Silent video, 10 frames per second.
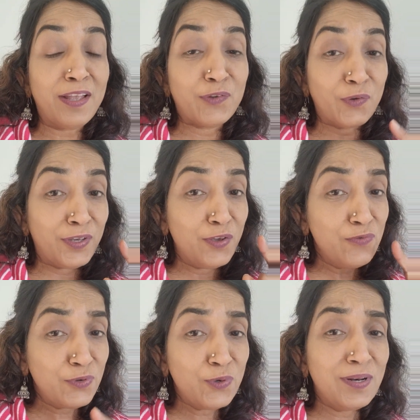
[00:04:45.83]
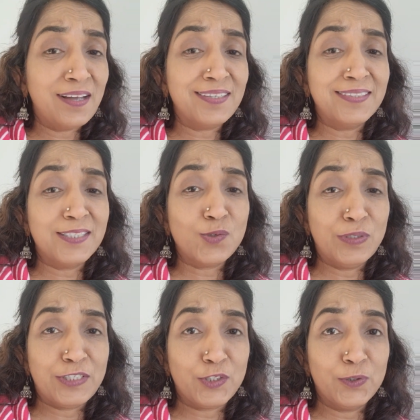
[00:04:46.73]
So if you like this
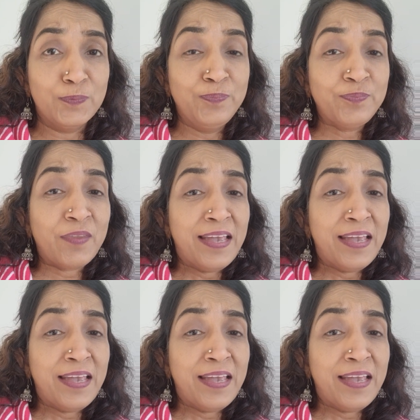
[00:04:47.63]
video,